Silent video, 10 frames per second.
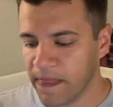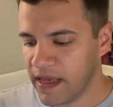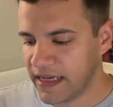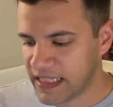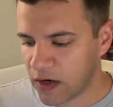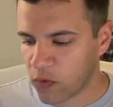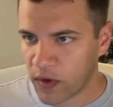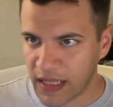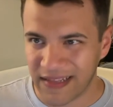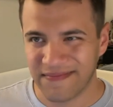It's not
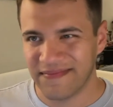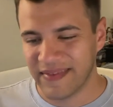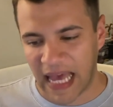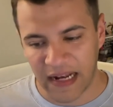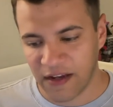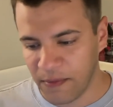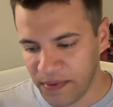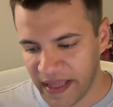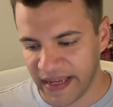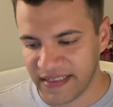really that
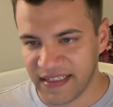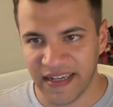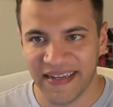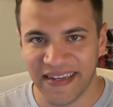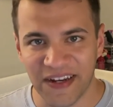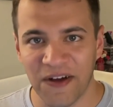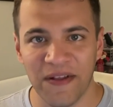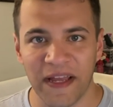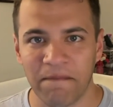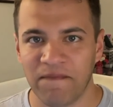complex, you know,
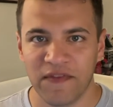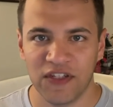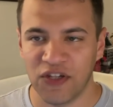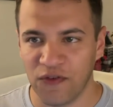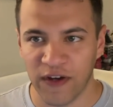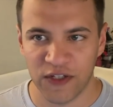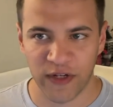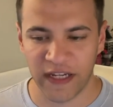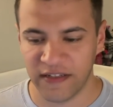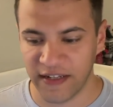like to show
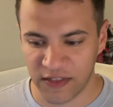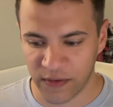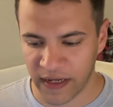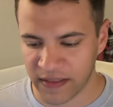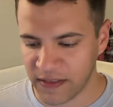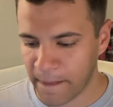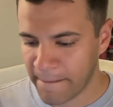frustration and stress.